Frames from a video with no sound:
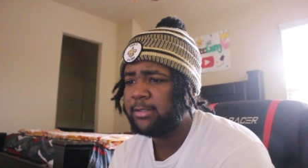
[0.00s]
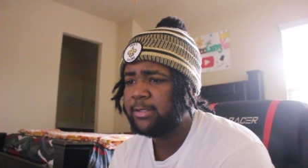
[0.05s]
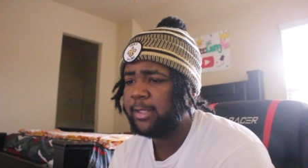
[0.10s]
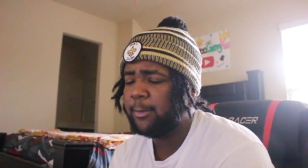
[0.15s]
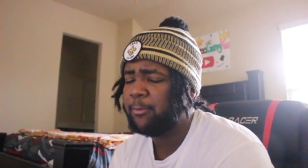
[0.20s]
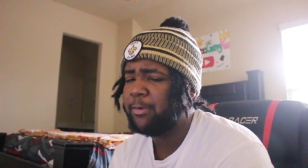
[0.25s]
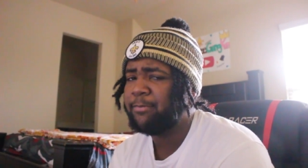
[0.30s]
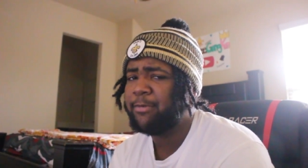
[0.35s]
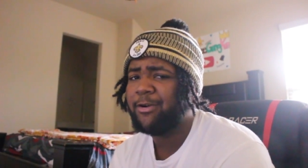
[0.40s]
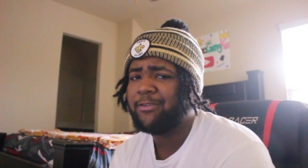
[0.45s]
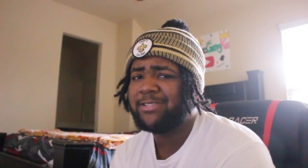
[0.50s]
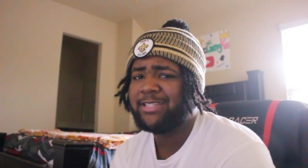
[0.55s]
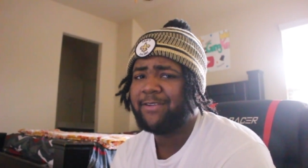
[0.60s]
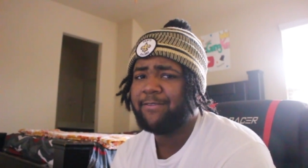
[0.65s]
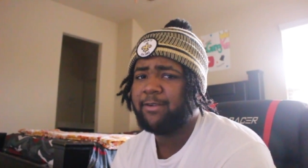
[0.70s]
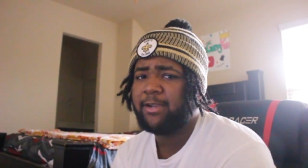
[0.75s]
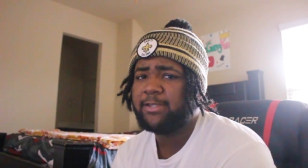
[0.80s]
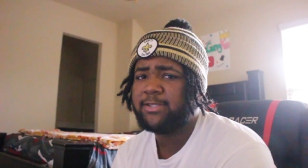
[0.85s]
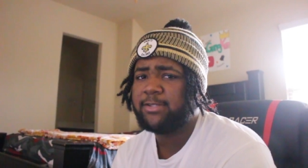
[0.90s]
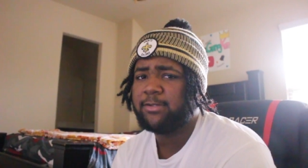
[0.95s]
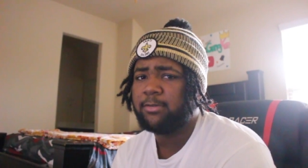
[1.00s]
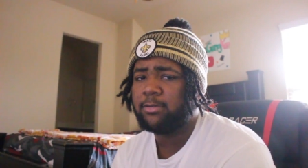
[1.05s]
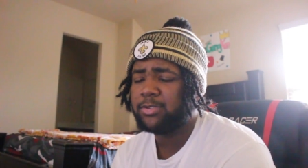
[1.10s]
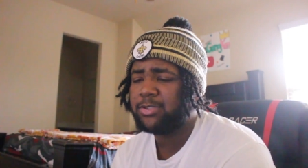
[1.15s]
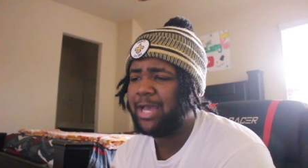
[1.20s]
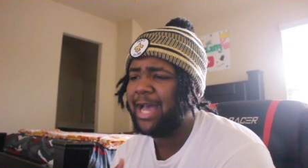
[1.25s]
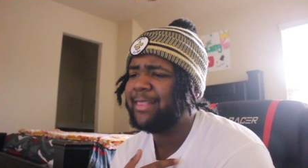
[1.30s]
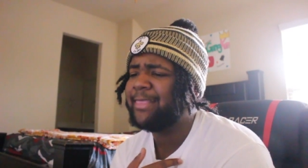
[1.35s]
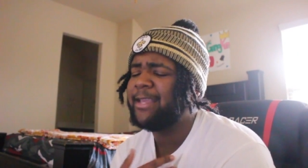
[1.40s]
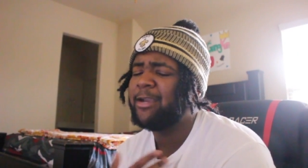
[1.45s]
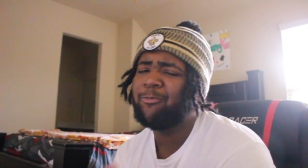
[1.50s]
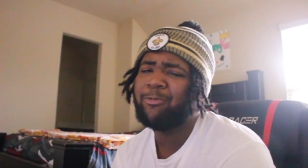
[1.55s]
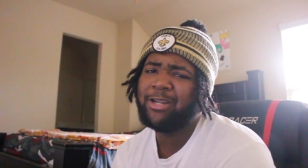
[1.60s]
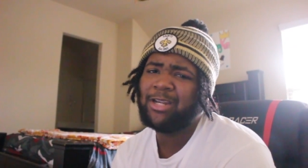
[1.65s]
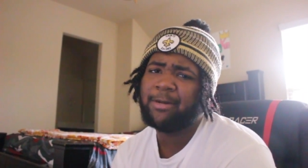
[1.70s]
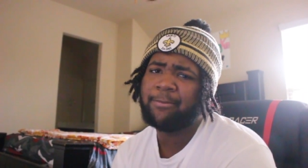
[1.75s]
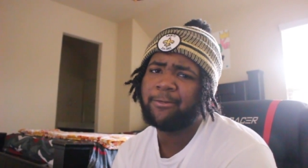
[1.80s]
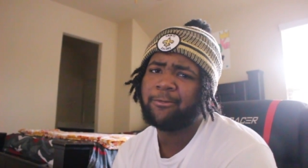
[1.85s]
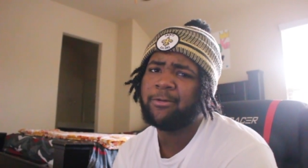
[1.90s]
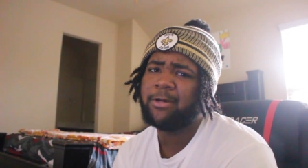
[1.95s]
and we both seven and two. So I think we
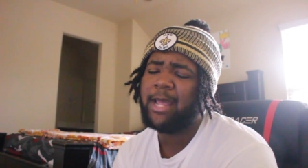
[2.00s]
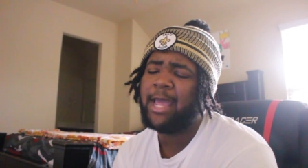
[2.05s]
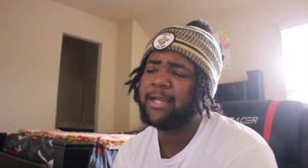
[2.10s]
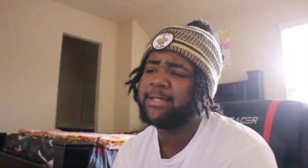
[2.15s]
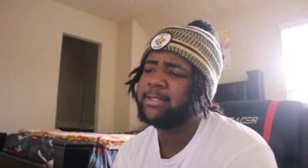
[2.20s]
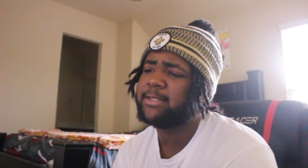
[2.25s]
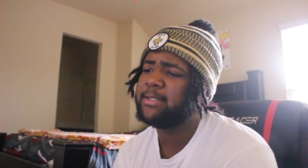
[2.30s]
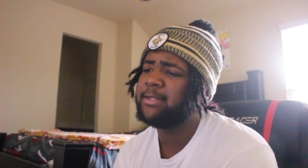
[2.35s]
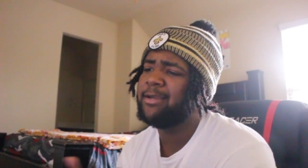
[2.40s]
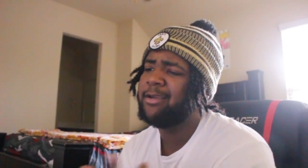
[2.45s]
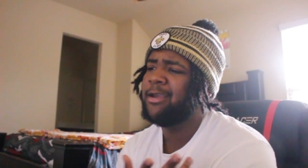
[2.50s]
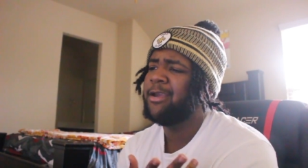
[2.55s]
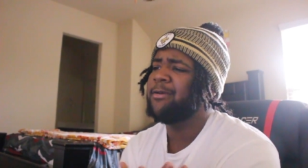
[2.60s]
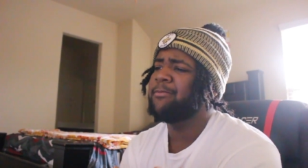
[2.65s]
number one actually.